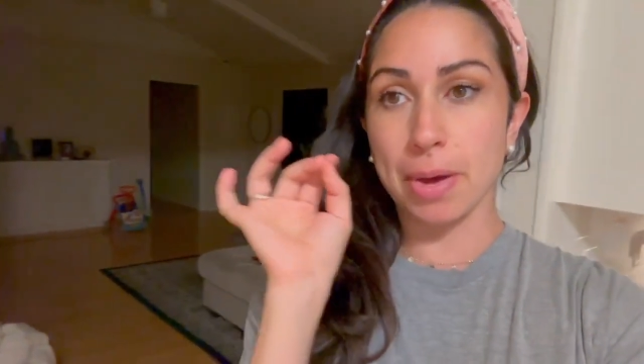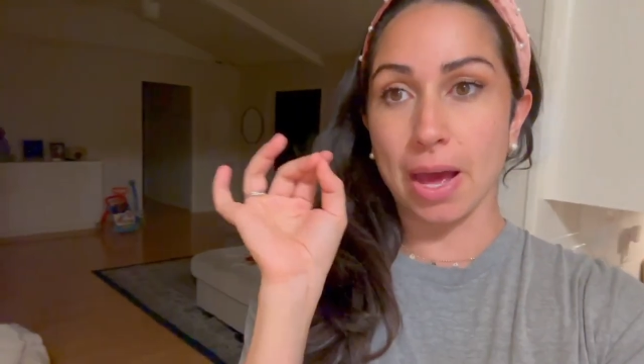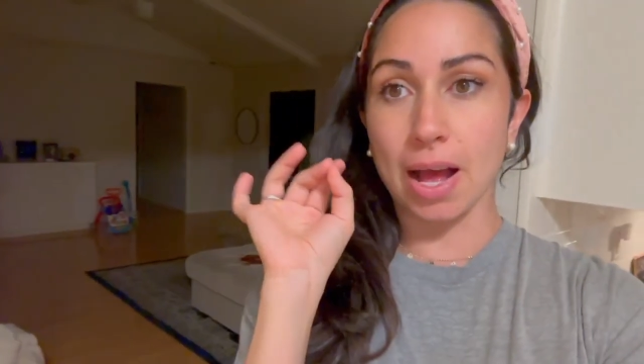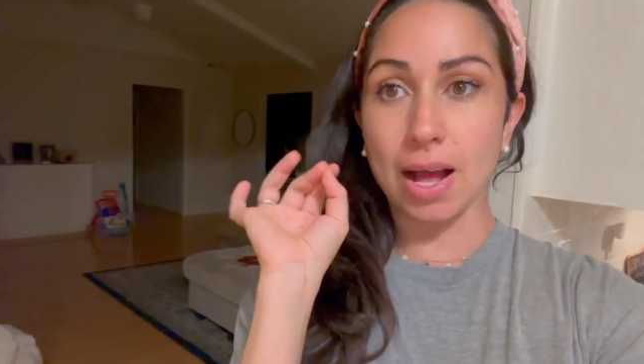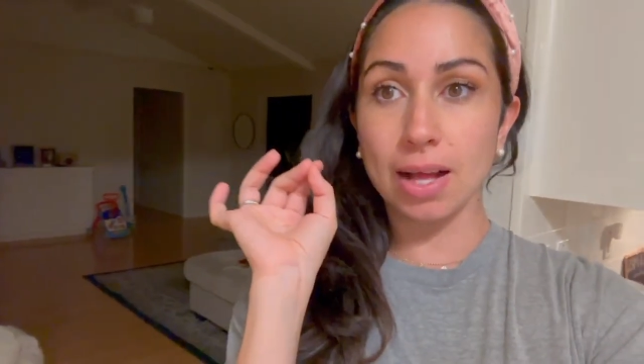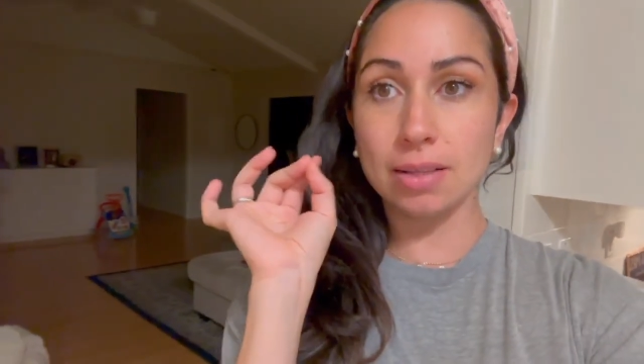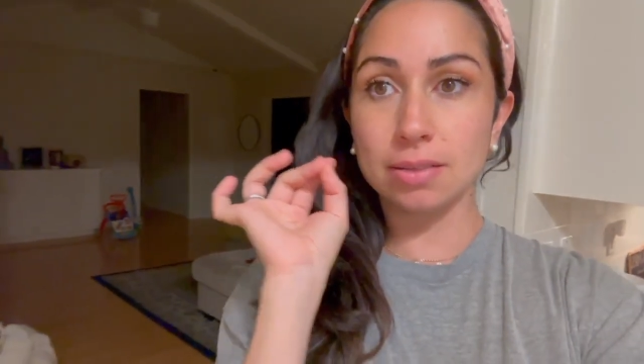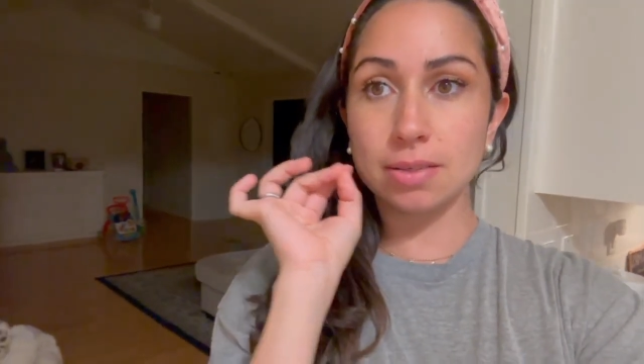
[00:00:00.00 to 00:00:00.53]

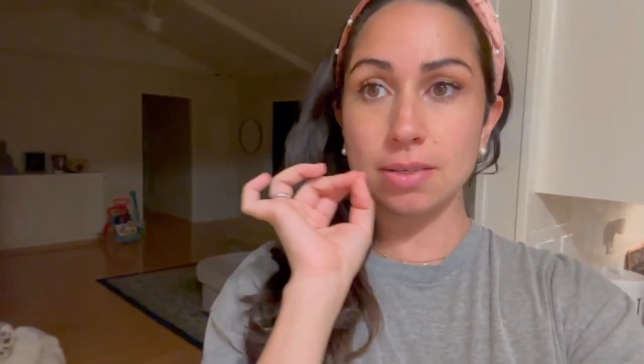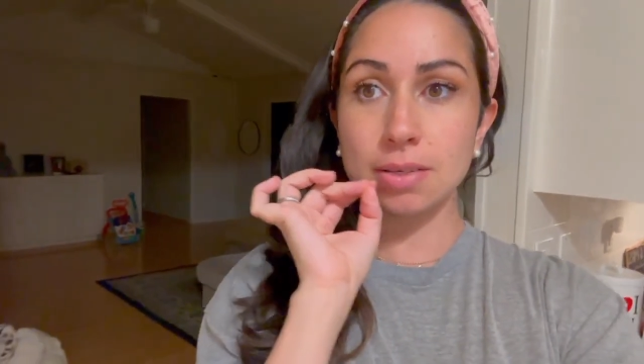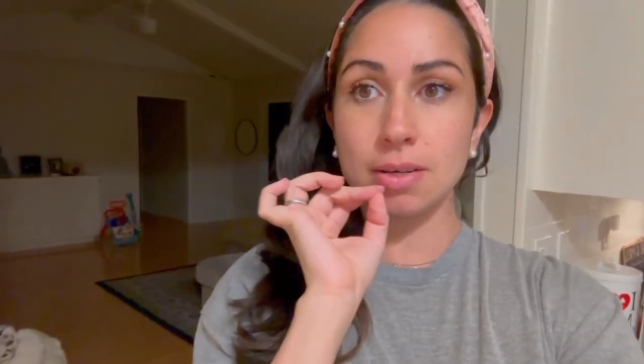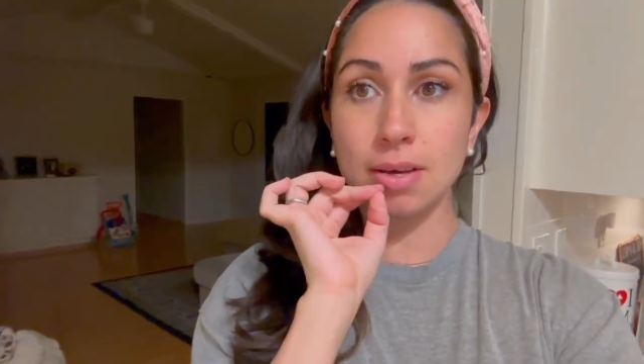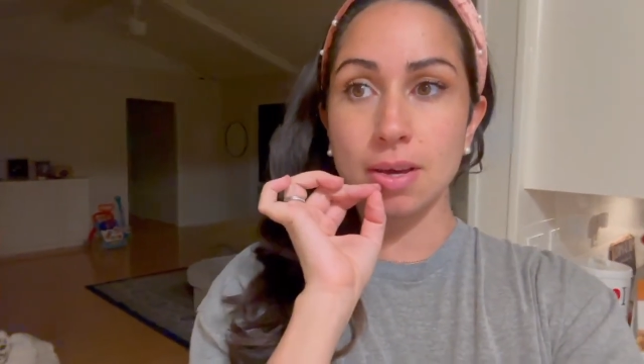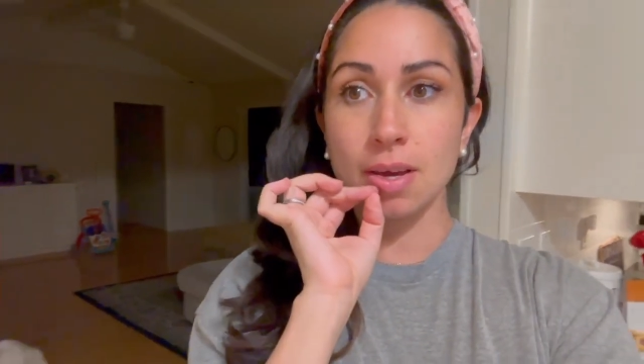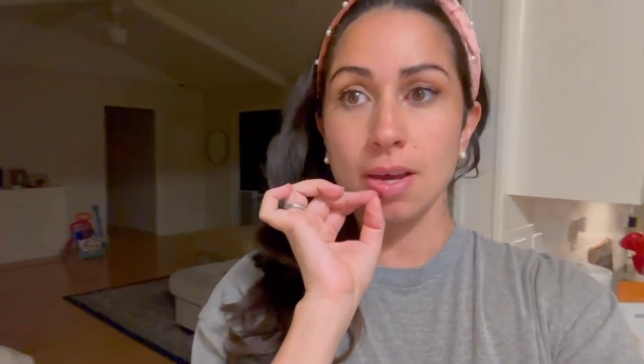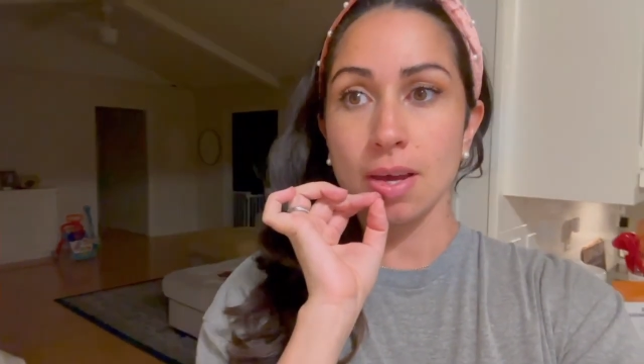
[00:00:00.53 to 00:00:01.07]

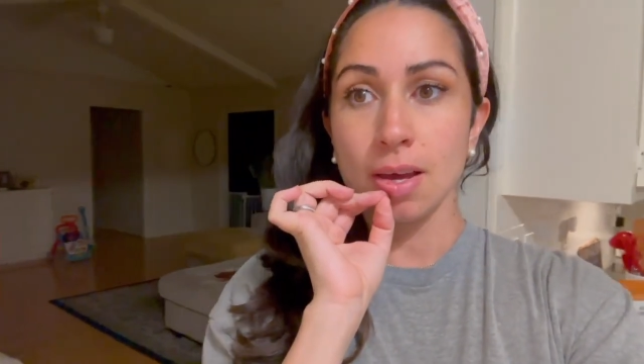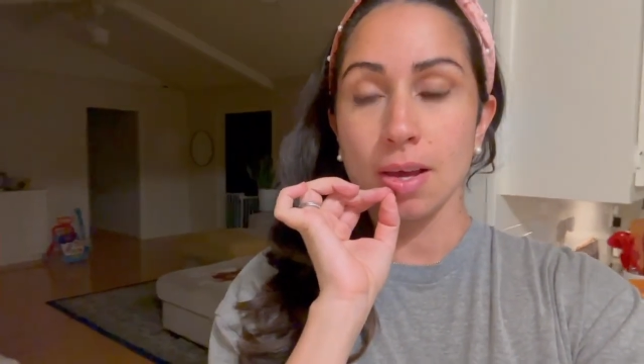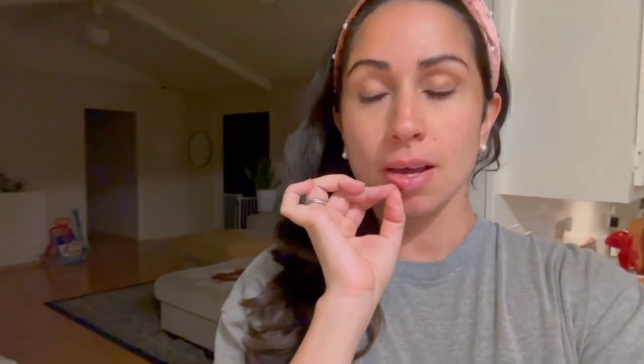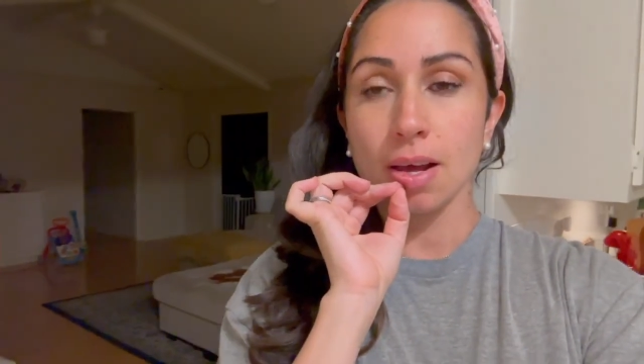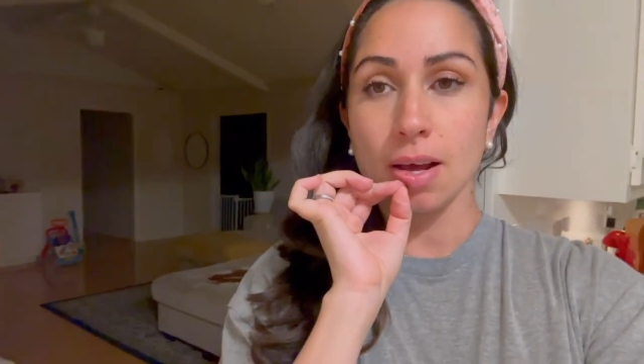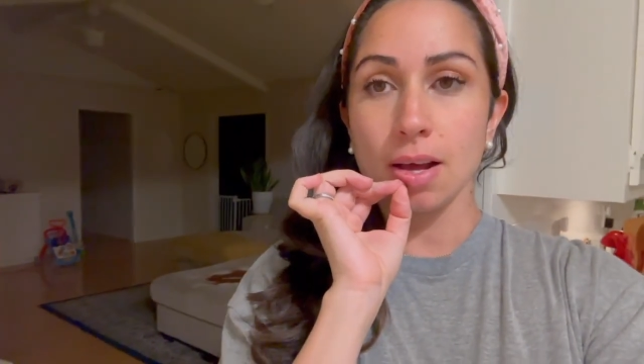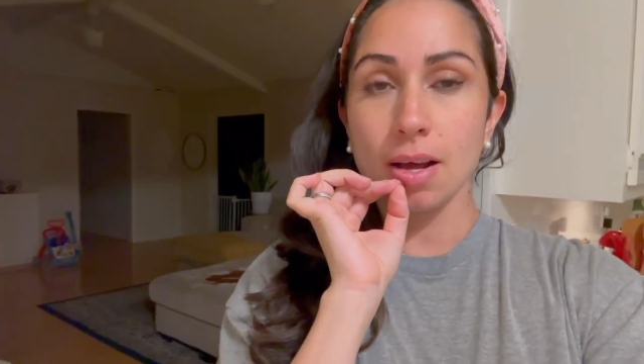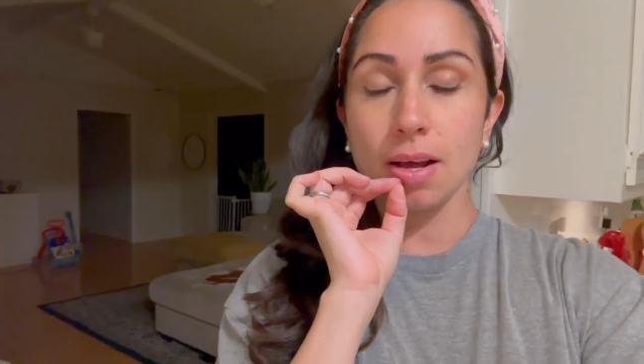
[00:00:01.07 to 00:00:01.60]
bat
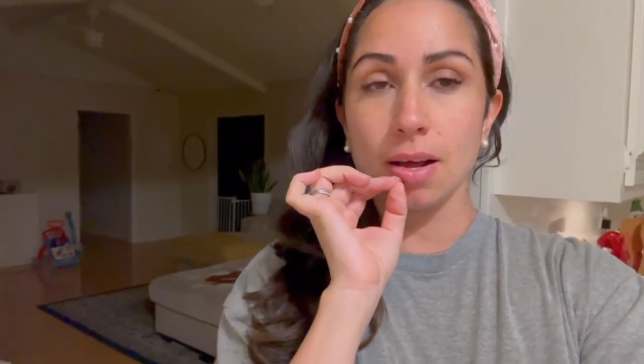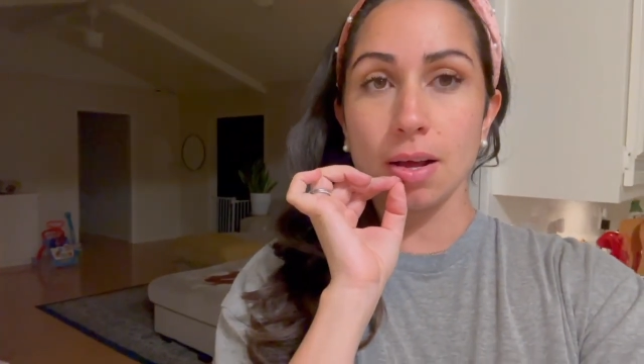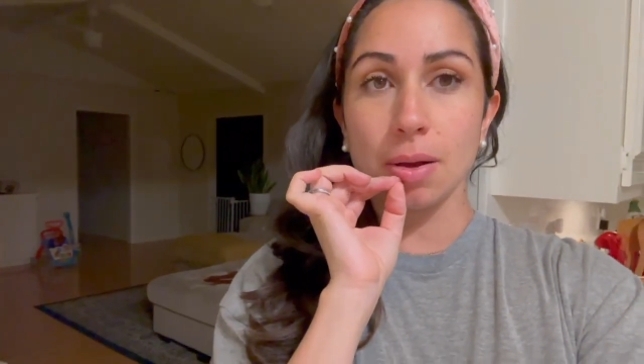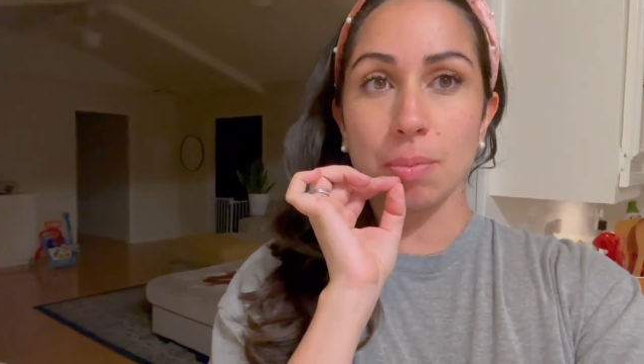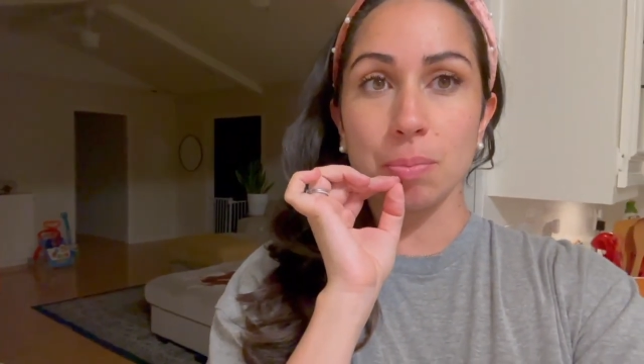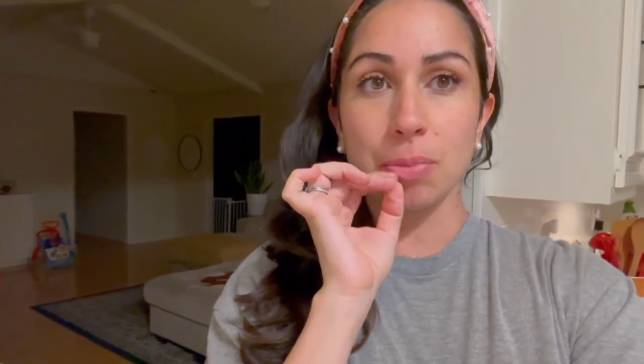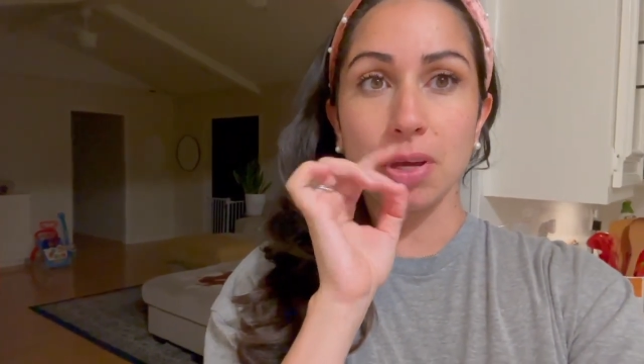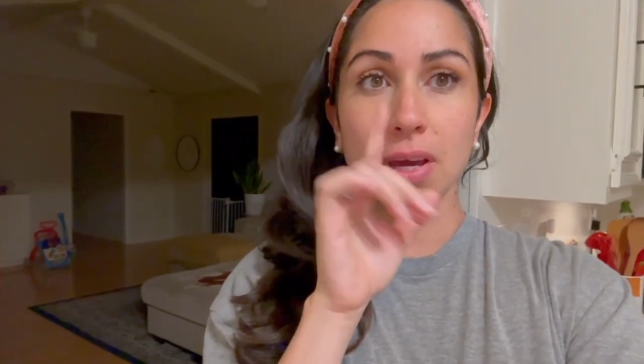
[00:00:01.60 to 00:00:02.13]
um,